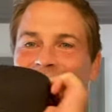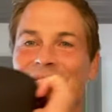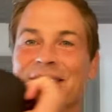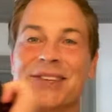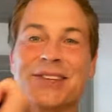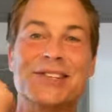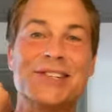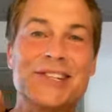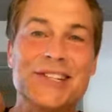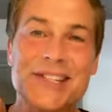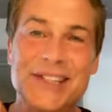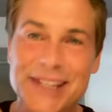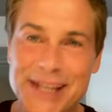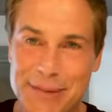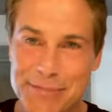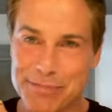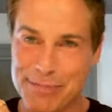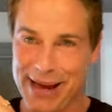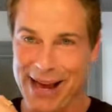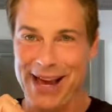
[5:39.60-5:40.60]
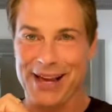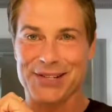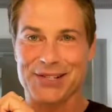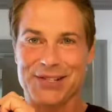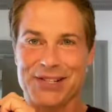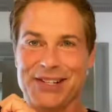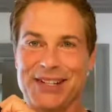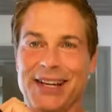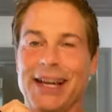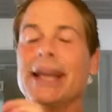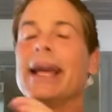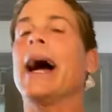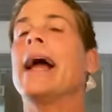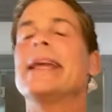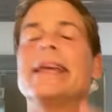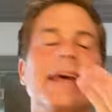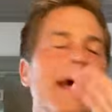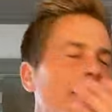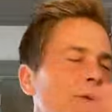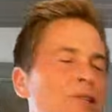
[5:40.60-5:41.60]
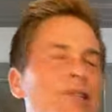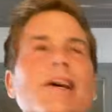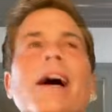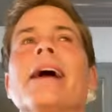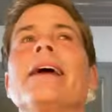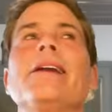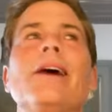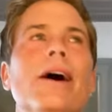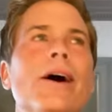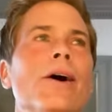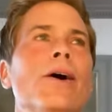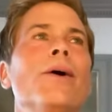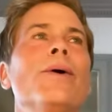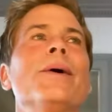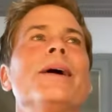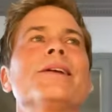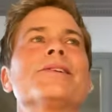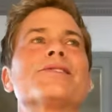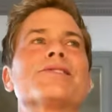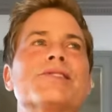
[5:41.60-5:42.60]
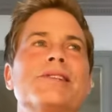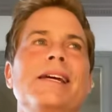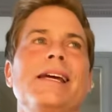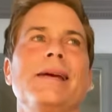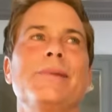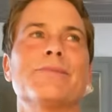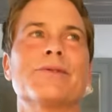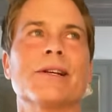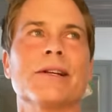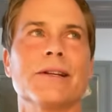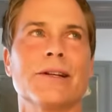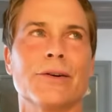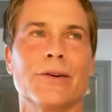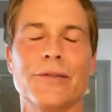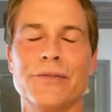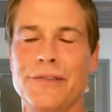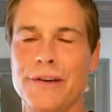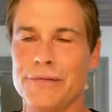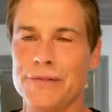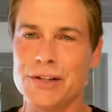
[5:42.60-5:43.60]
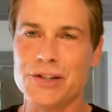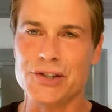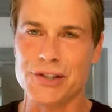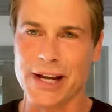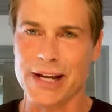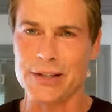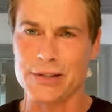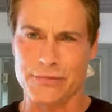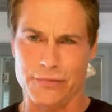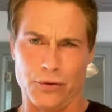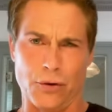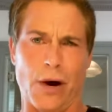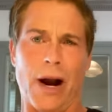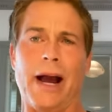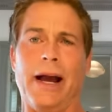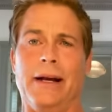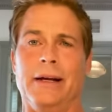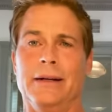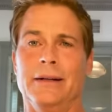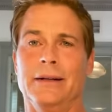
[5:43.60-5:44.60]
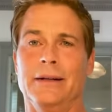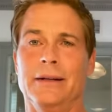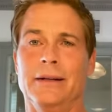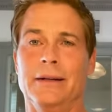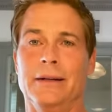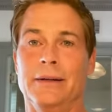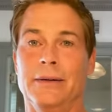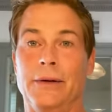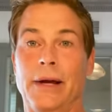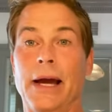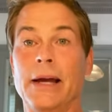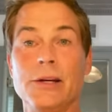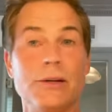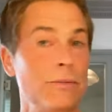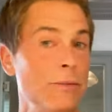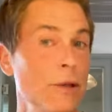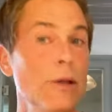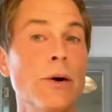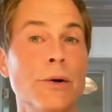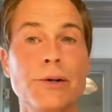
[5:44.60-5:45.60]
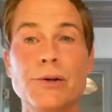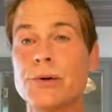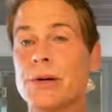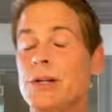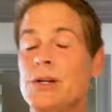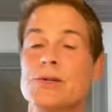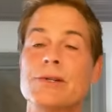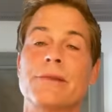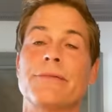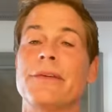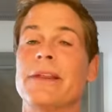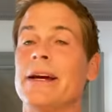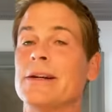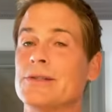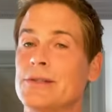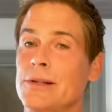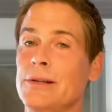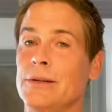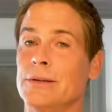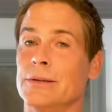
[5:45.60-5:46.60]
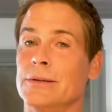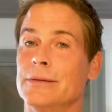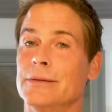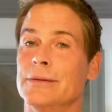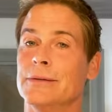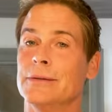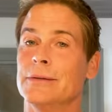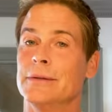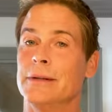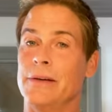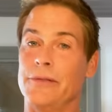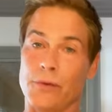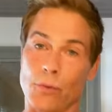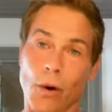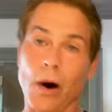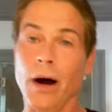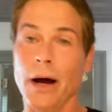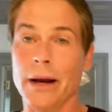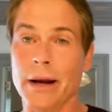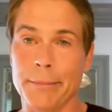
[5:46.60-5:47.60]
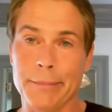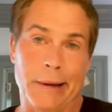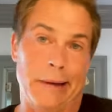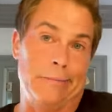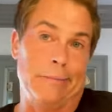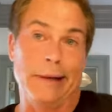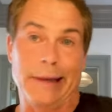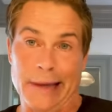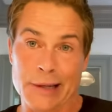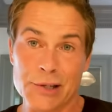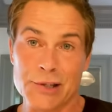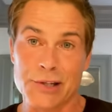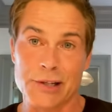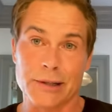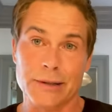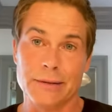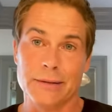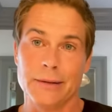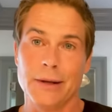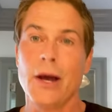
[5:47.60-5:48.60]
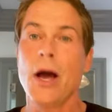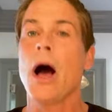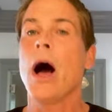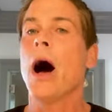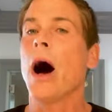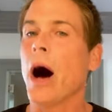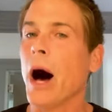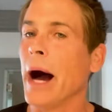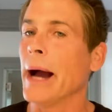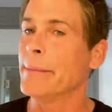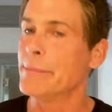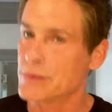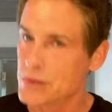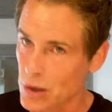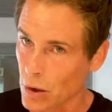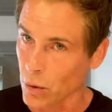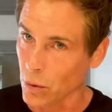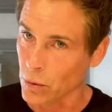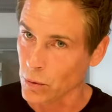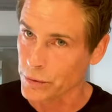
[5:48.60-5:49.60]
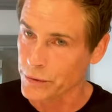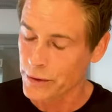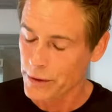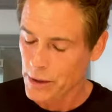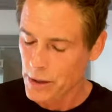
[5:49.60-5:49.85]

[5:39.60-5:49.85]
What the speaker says: The sleep mask. Yes, I know it seems a little 50 Shades of Grey. And you know, you could use it for that too, if you want. I'm not against it, I'm told.